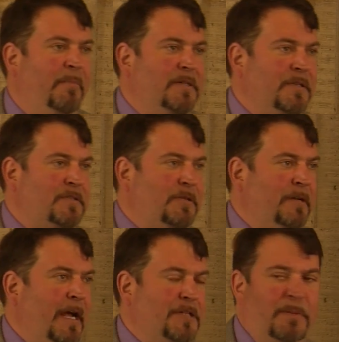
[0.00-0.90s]
in business too,
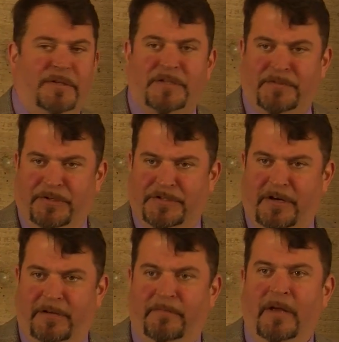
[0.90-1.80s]
and has been since we
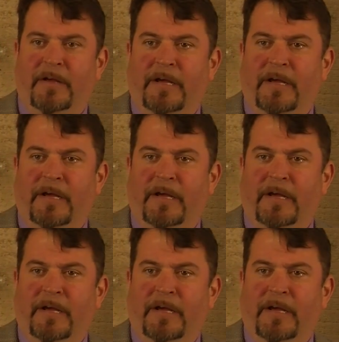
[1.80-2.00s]
started